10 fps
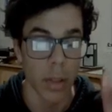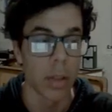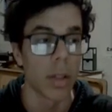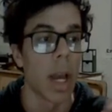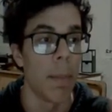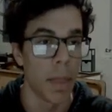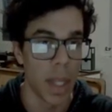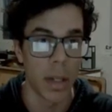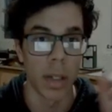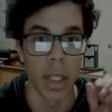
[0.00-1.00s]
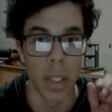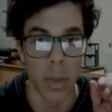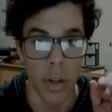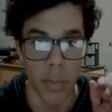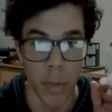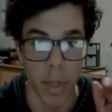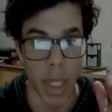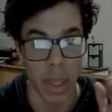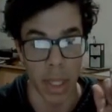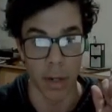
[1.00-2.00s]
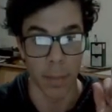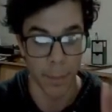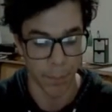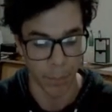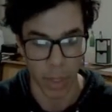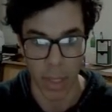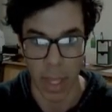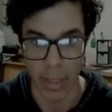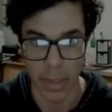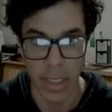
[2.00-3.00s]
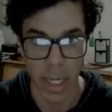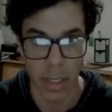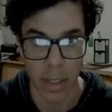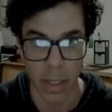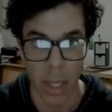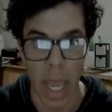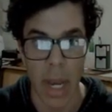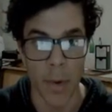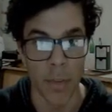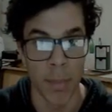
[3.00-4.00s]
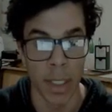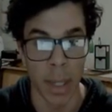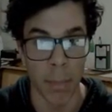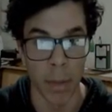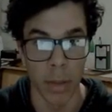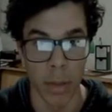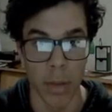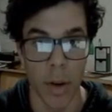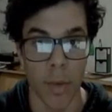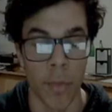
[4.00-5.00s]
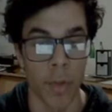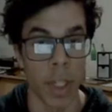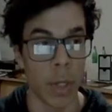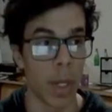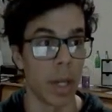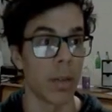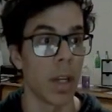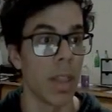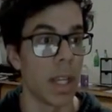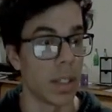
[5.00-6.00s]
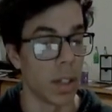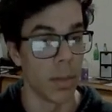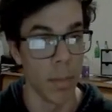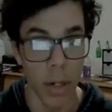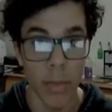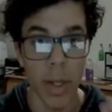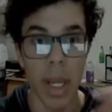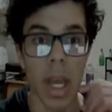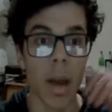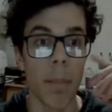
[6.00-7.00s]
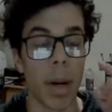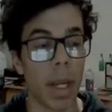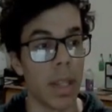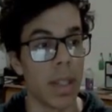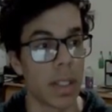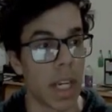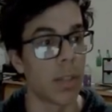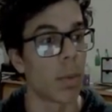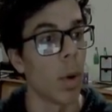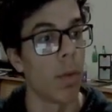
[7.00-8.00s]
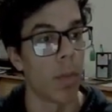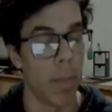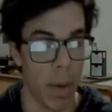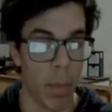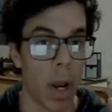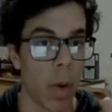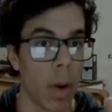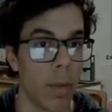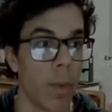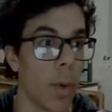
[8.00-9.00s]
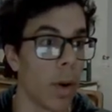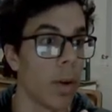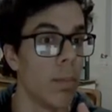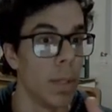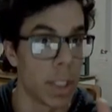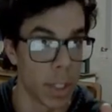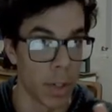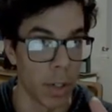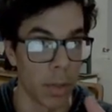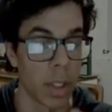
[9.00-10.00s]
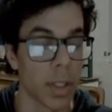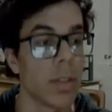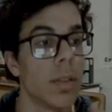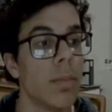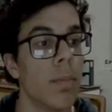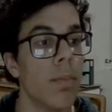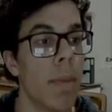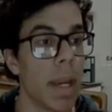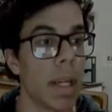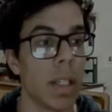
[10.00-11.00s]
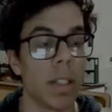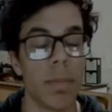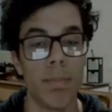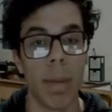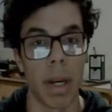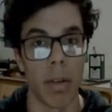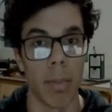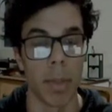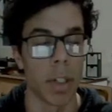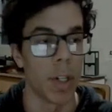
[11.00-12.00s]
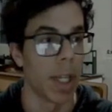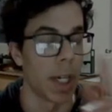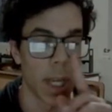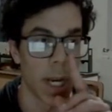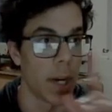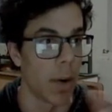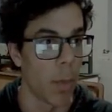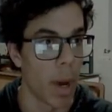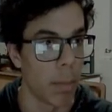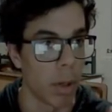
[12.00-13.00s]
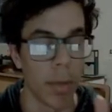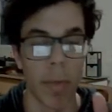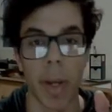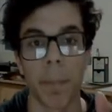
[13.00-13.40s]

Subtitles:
Hypothetically, you could have moved the knight there. That's a check, and you would have picked up a free queen. That's a good move, but in this case, we're going for mate. We're not going for material, because mate is better than material. Again, I don't know why I'm looking over there.